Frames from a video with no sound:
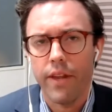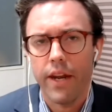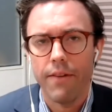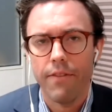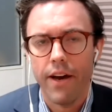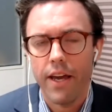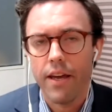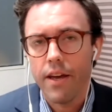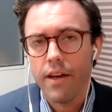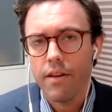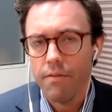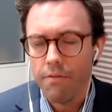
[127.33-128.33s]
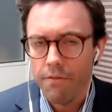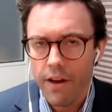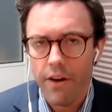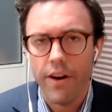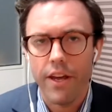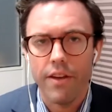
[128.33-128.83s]
that have a
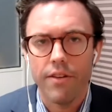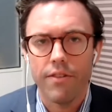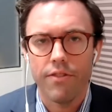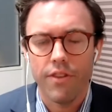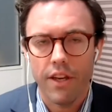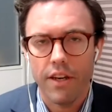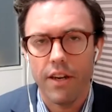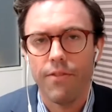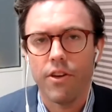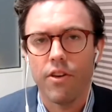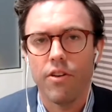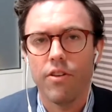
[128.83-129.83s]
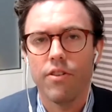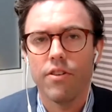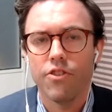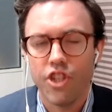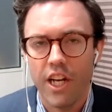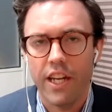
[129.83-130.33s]
very significant
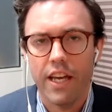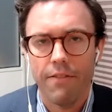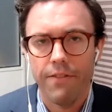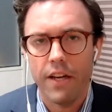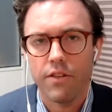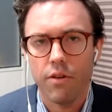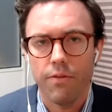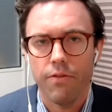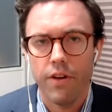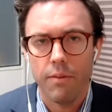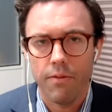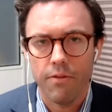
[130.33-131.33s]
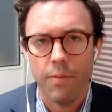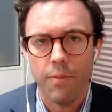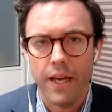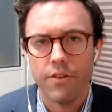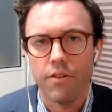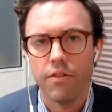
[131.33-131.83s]
chilling effect on freedom of speech.